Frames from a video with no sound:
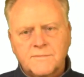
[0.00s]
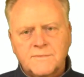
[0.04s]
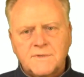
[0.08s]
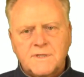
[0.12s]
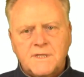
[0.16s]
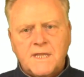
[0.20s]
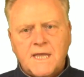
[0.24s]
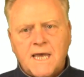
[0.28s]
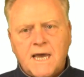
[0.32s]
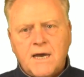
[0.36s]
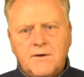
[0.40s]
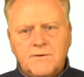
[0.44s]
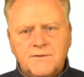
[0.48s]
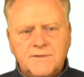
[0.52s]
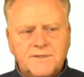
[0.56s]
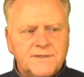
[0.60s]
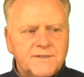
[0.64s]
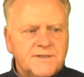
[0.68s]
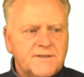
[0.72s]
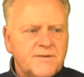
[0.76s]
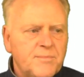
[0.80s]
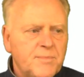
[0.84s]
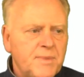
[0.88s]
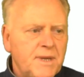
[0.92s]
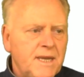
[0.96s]
Thousands
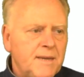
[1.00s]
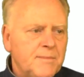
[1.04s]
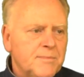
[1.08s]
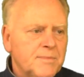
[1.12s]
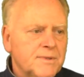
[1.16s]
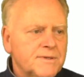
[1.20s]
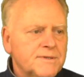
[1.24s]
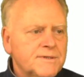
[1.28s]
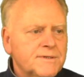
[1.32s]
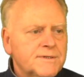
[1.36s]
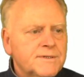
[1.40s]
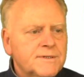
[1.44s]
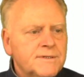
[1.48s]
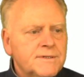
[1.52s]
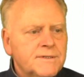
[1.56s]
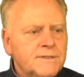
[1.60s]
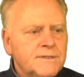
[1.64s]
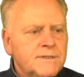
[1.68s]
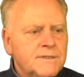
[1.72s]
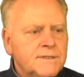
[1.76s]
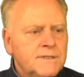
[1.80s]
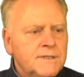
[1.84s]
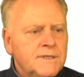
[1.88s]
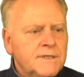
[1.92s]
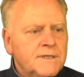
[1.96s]
of papers,
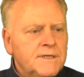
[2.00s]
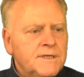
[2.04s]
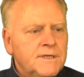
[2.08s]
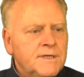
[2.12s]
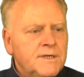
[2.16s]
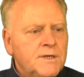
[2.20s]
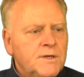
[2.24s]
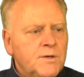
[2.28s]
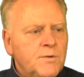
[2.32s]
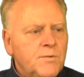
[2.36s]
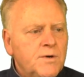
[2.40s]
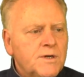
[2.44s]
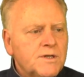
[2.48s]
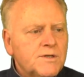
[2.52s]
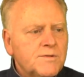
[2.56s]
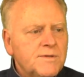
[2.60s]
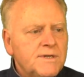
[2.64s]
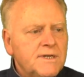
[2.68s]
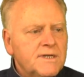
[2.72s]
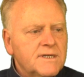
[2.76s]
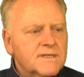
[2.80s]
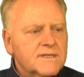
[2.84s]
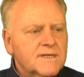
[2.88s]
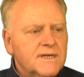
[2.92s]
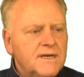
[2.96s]
which we
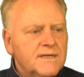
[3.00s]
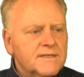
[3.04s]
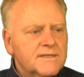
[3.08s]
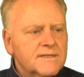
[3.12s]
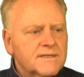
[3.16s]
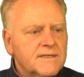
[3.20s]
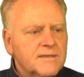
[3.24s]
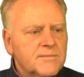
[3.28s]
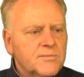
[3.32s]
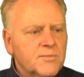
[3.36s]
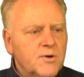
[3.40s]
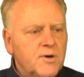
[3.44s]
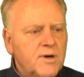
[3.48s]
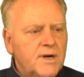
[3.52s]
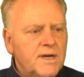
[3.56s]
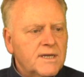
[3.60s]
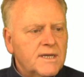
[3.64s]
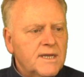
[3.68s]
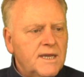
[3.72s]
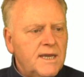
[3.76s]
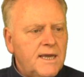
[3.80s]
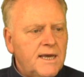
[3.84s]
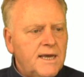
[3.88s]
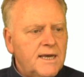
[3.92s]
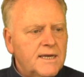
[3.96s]
discussed in the
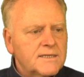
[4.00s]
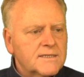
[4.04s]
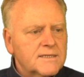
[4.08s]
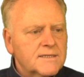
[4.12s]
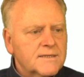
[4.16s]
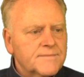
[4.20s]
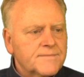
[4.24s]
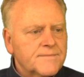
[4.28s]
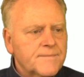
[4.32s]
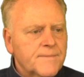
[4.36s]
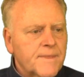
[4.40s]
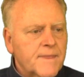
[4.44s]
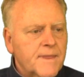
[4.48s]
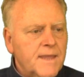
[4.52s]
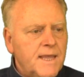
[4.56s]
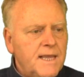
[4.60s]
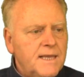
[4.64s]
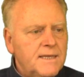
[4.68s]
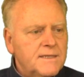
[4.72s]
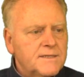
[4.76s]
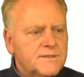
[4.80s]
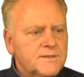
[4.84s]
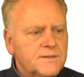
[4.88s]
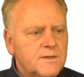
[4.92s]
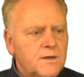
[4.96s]
broadcast.
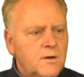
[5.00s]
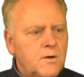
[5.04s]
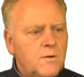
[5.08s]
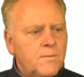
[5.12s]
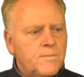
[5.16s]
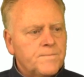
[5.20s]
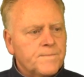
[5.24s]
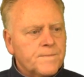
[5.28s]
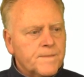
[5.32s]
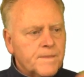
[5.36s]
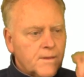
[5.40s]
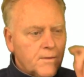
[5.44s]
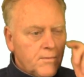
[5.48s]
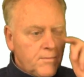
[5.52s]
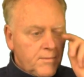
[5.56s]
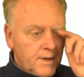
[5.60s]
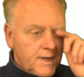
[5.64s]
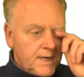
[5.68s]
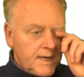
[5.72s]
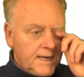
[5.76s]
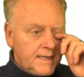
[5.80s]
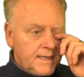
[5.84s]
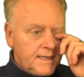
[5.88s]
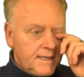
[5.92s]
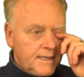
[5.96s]
And so what
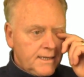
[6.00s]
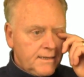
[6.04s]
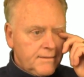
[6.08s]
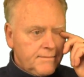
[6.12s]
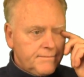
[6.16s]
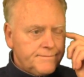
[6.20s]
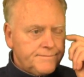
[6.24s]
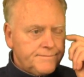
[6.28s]
I did